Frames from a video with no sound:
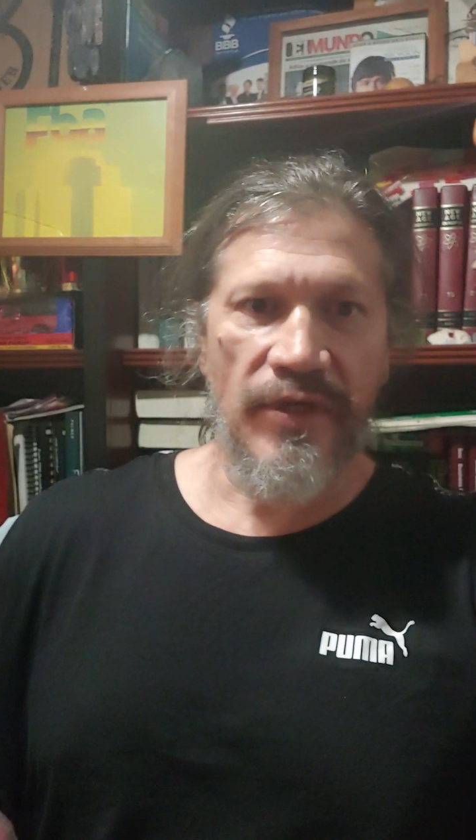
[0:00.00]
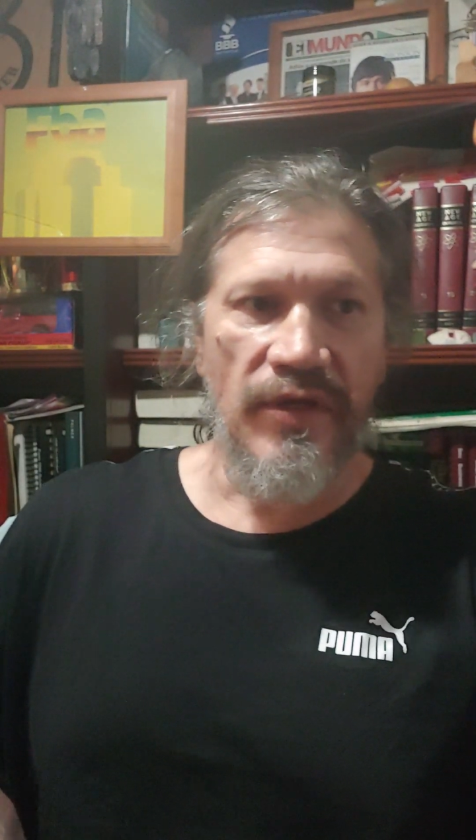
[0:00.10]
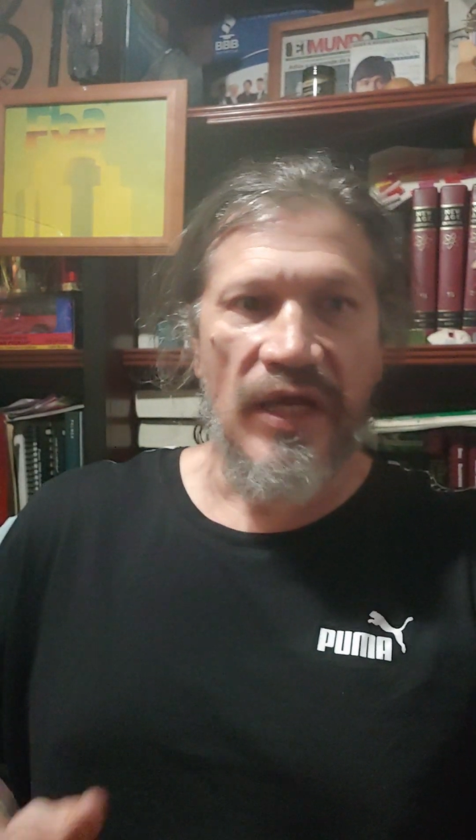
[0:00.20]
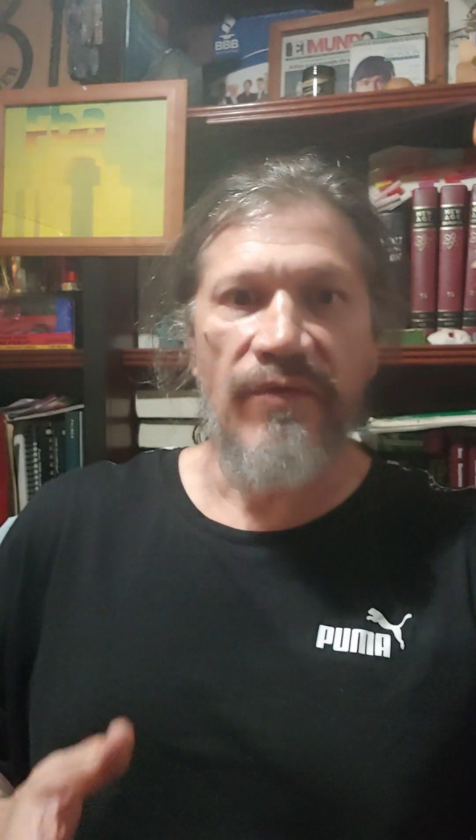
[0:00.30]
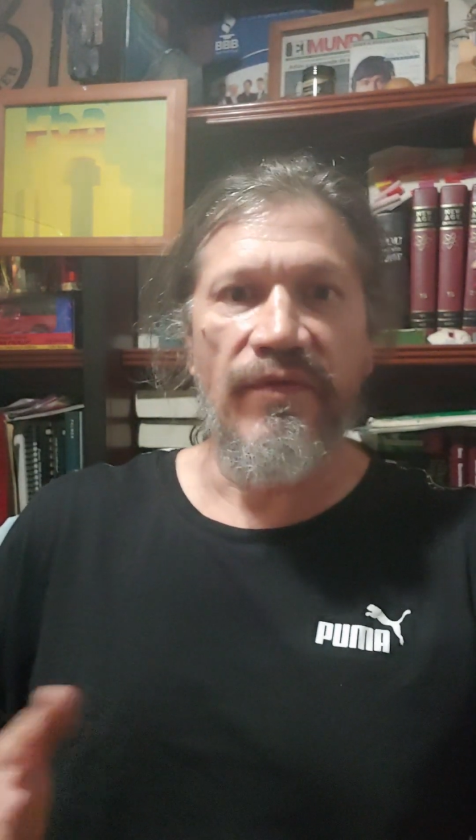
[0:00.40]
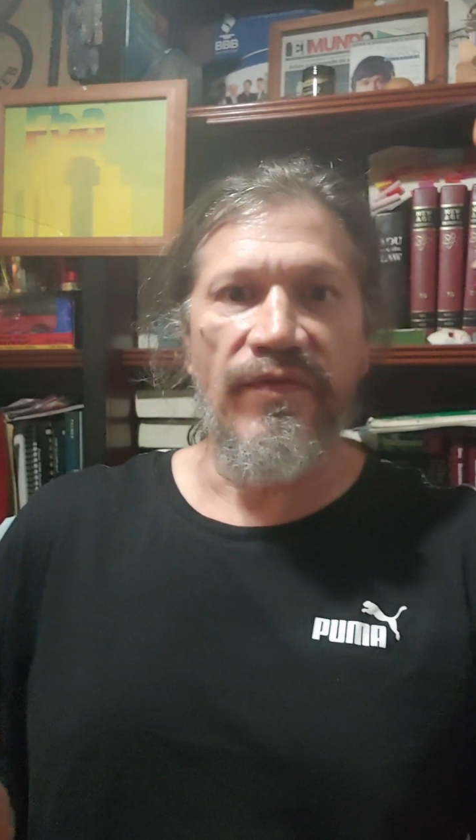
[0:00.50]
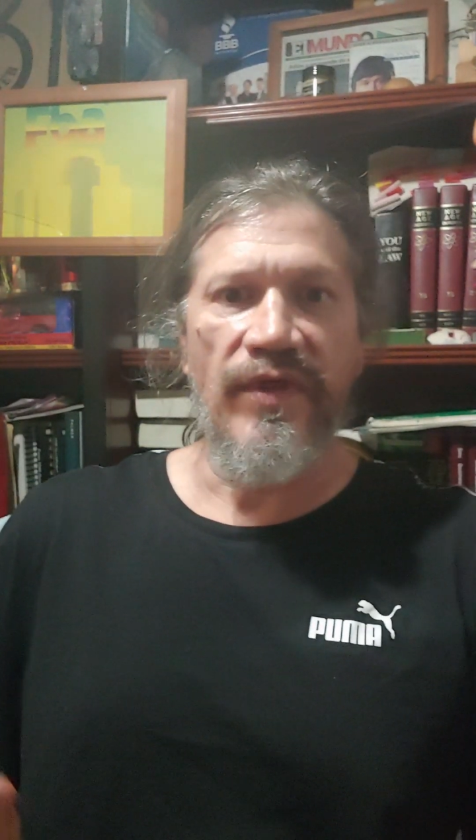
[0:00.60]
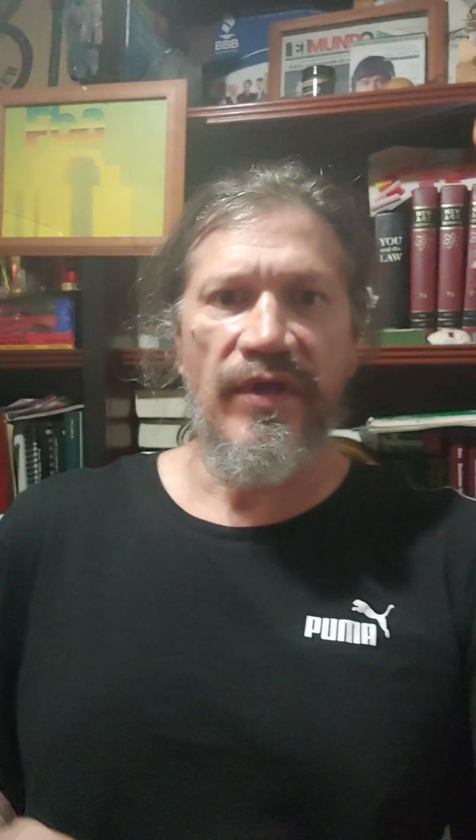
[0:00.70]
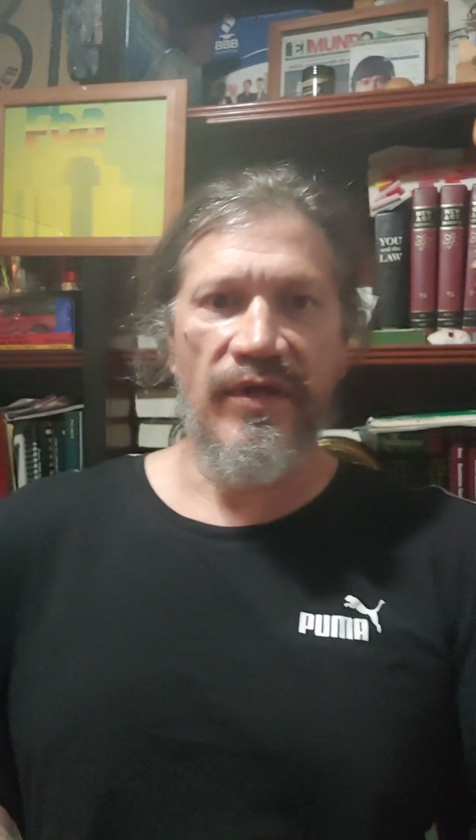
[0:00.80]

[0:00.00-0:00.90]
You can't even think.